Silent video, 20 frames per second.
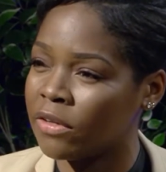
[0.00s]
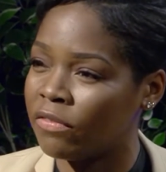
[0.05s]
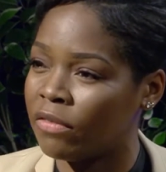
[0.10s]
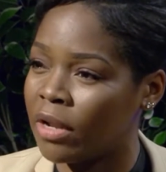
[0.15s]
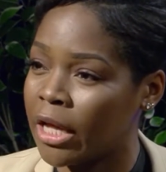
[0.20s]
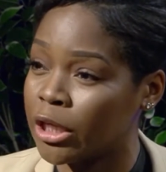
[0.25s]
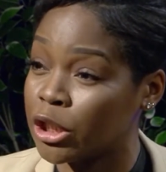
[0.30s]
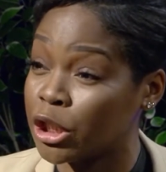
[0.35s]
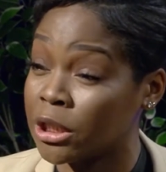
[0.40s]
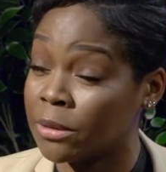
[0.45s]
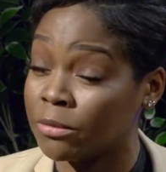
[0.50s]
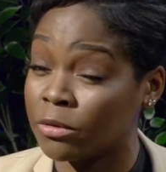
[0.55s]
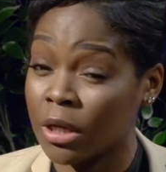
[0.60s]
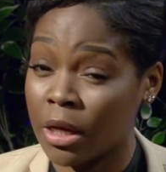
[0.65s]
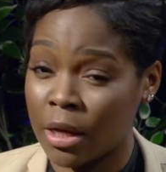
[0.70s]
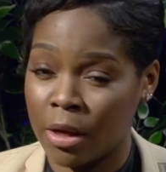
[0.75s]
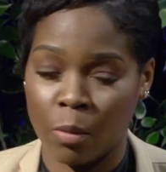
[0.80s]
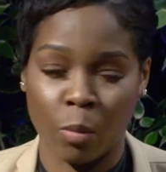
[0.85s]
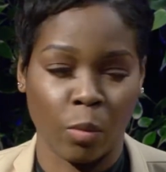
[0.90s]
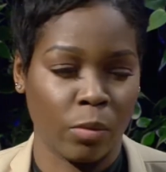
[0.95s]
relationships,
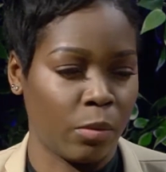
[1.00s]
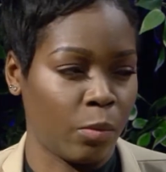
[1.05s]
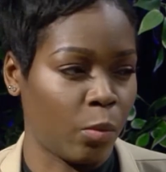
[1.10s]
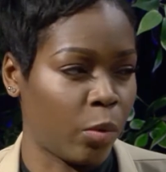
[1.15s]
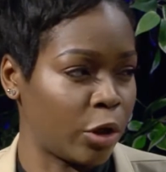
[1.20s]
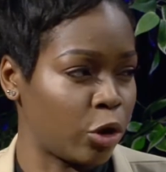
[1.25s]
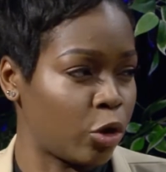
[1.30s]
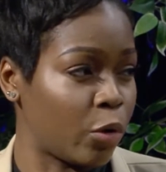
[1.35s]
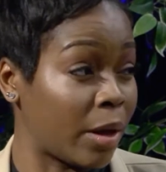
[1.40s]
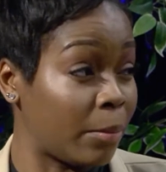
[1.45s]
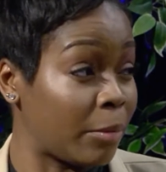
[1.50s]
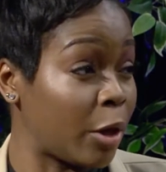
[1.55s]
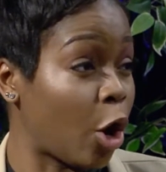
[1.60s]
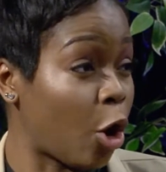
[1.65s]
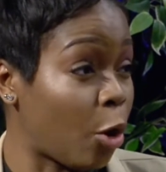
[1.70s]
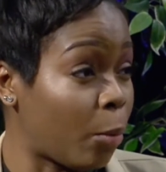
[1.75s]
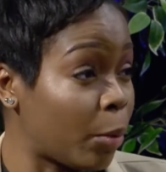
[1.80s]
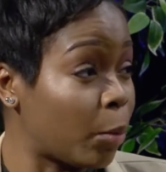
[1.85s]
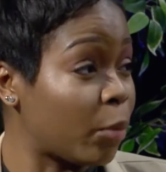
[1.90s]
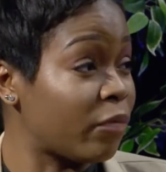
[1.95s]
when you can be
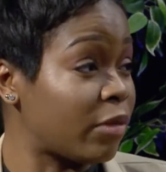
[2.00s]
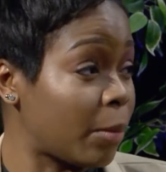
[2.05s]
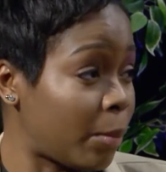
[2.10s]
open with